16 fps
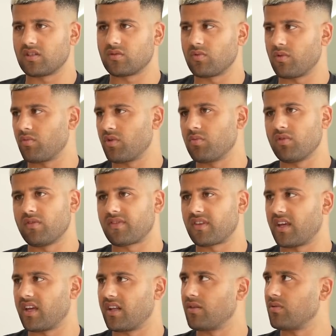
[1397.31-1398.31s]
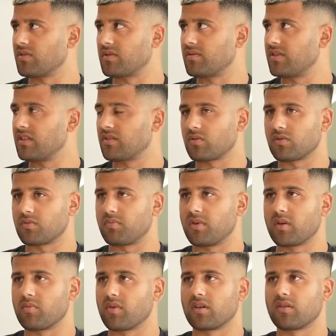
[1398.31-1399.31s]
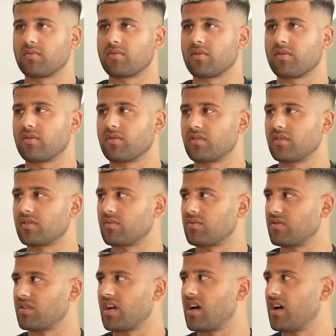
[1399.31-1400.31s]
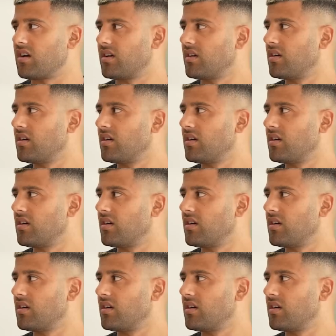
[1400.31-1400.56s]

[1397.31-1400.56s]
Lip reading: when we moved to here, this was big money, bro. This was like...